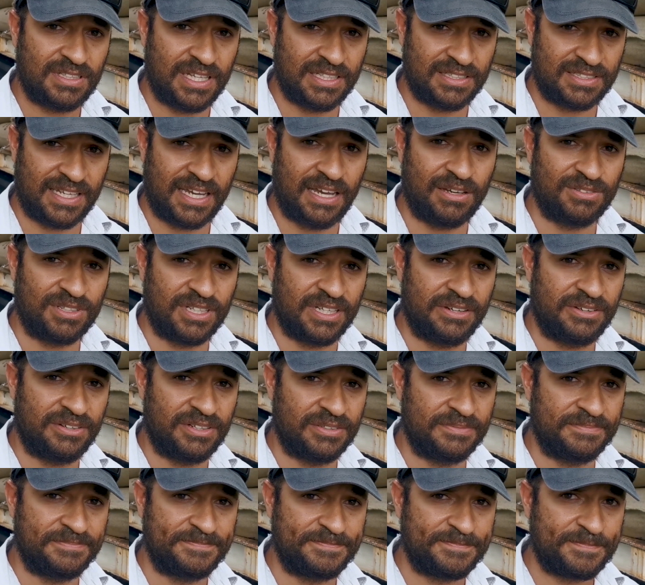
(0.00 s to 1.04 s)
in town there,
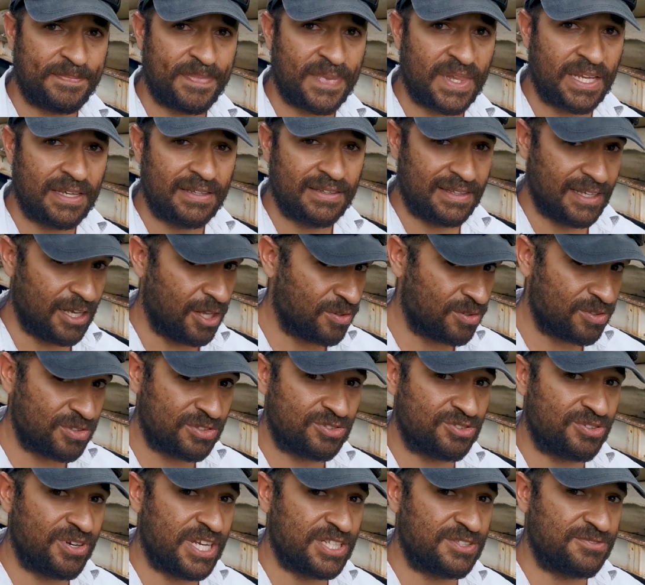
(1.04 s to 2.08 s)
and they'll
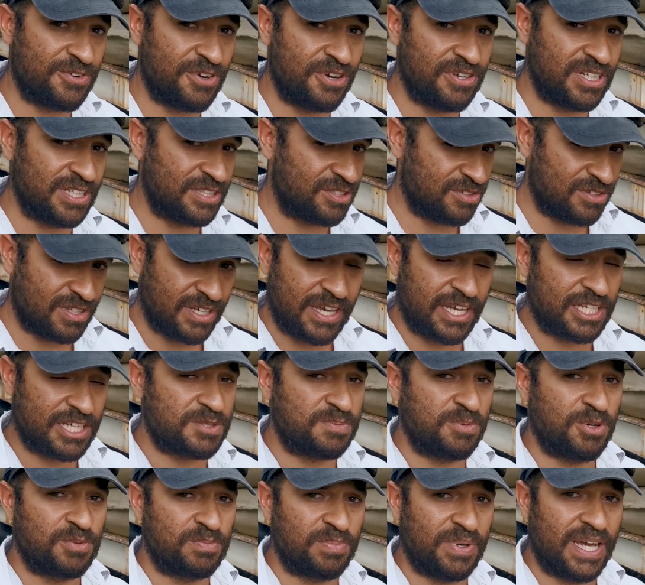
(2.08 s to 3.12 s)
transfer it into their
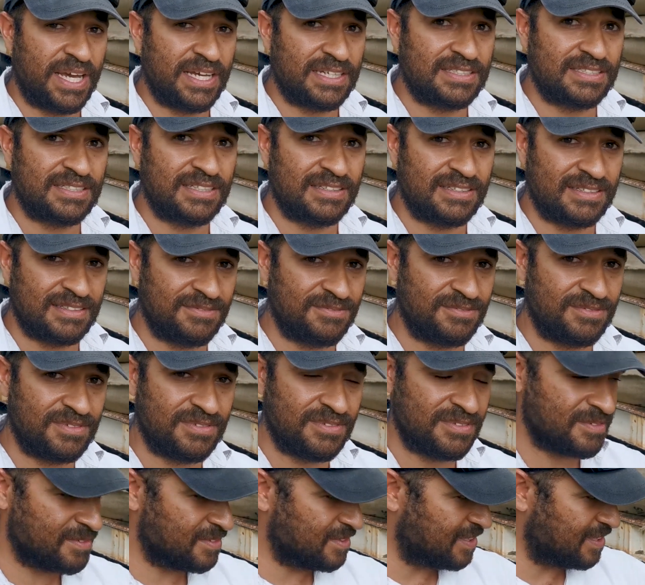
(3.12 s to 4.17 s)
export bags and
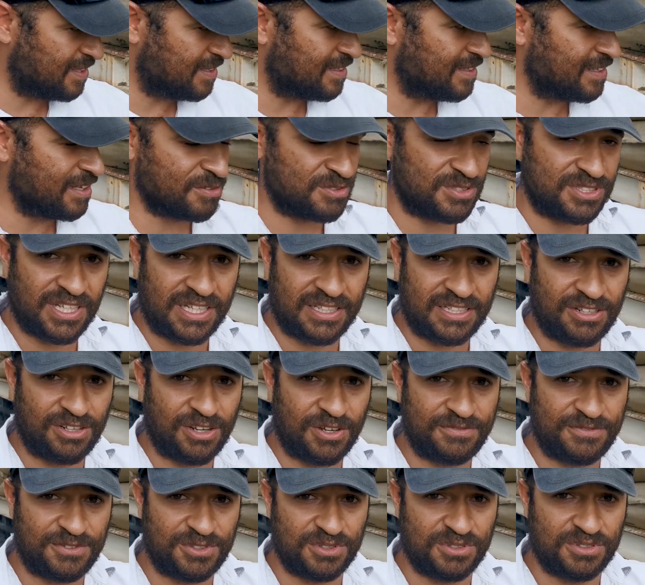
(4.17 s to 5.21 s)
they'll send it
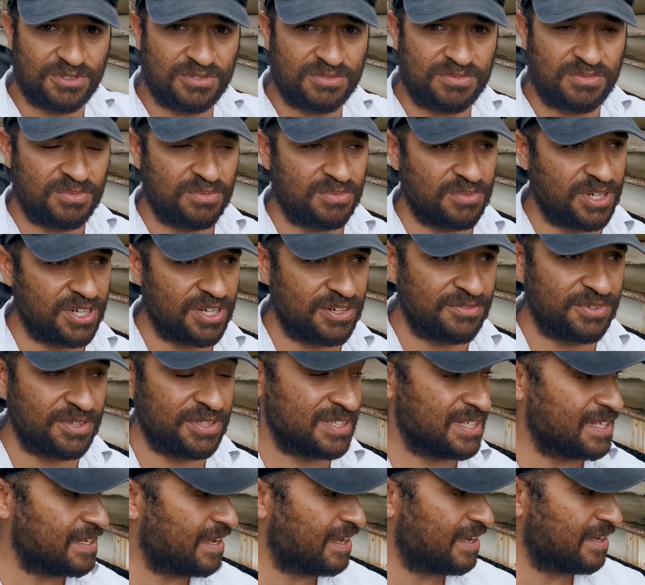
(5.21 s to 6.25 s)
off to wherever
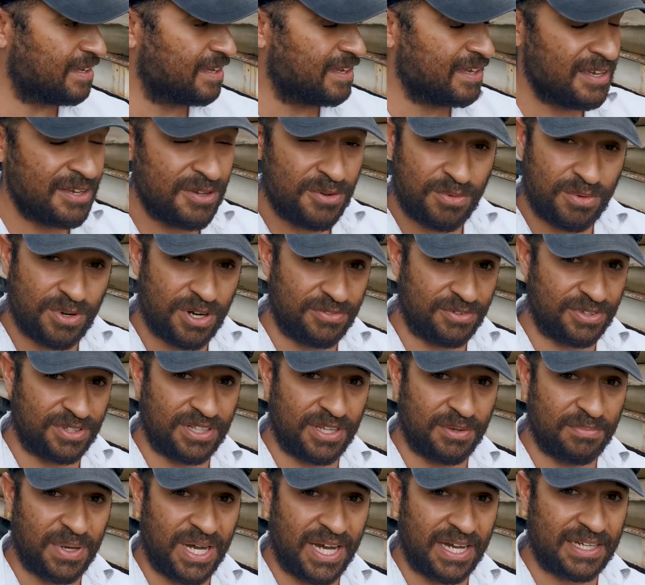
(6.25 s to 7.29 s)

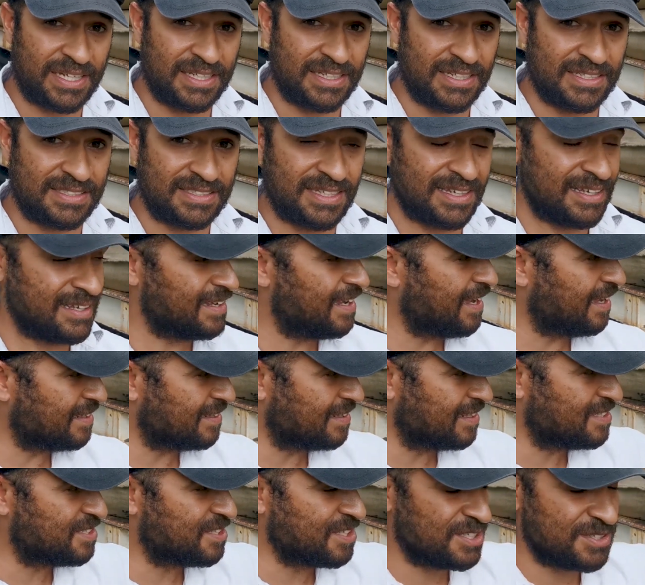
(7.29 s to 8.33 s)
their market is. And
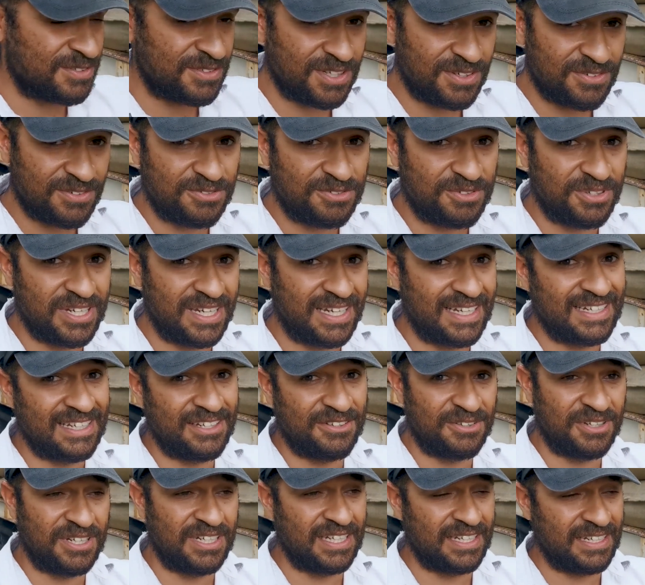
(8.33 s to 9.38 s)
this is
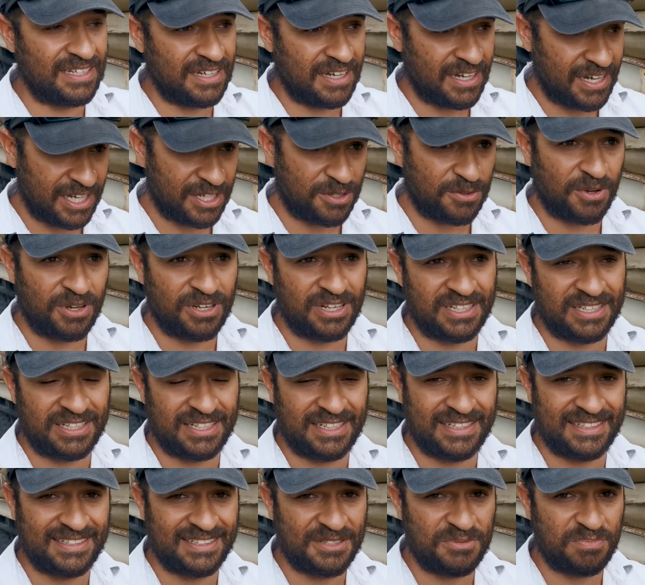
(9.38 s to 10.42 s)
really high quality
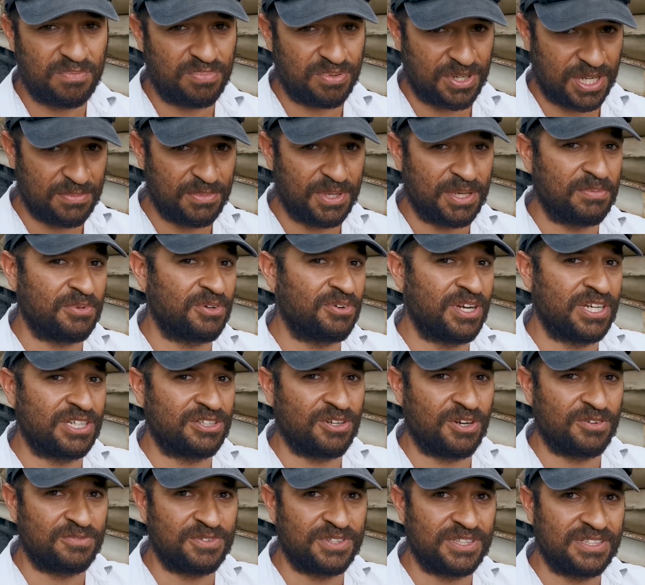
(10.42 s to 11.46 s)
premium grade
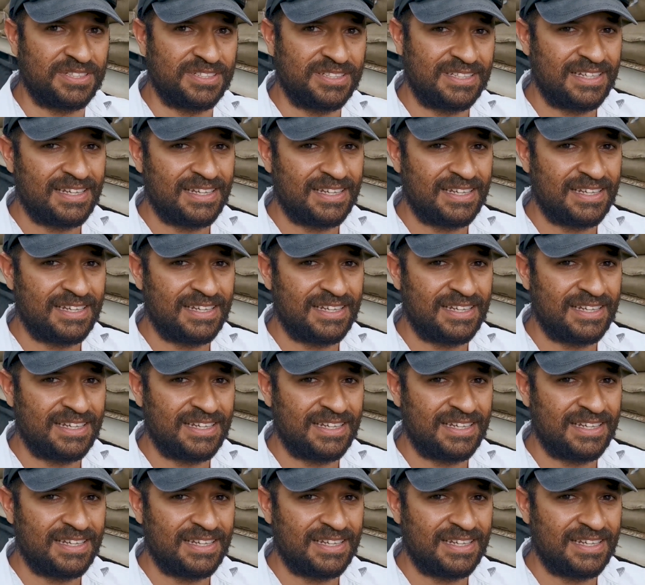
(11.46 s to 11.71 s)
coffee,